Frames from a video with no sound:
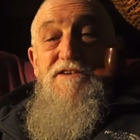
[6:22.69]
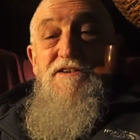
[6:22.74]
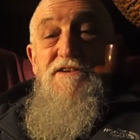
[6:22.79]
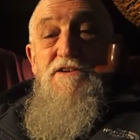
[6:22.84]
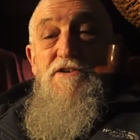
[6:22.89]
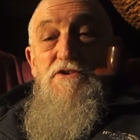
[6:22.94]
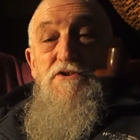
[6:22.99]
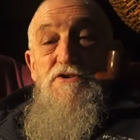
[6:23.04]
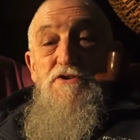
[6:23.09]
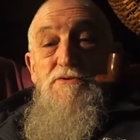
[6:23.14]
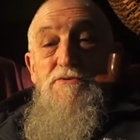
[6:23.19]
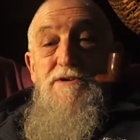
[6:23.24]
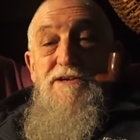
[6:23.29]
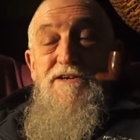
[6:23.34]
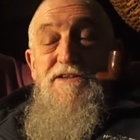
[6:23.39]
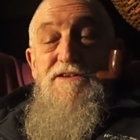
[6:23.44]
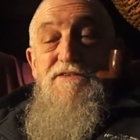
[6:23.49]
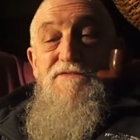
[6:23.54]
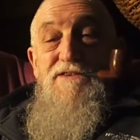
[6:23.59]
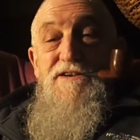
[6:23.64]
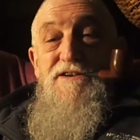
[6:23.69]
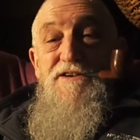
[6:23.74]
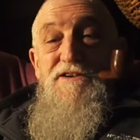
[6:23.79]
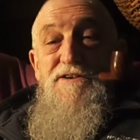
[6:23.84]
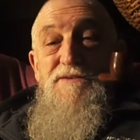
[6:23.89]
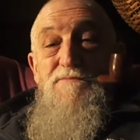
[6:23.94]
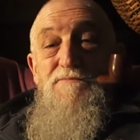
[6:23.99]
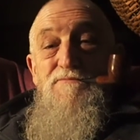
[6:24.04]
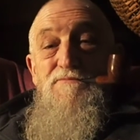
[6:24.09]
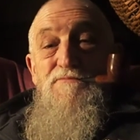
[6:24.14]
In Norway they've had
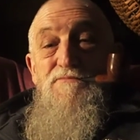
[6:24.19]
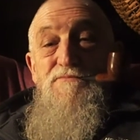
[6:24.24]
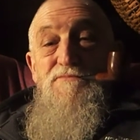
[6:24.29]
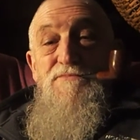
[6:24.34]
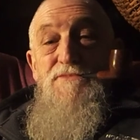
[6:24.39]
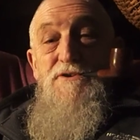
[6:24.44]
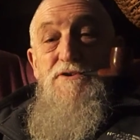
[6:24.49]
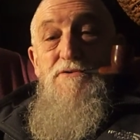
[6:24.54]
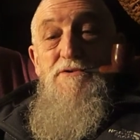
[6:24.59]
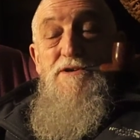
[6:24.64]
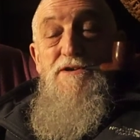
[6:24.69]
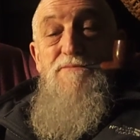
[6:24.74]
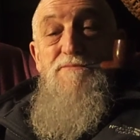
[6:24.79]
quite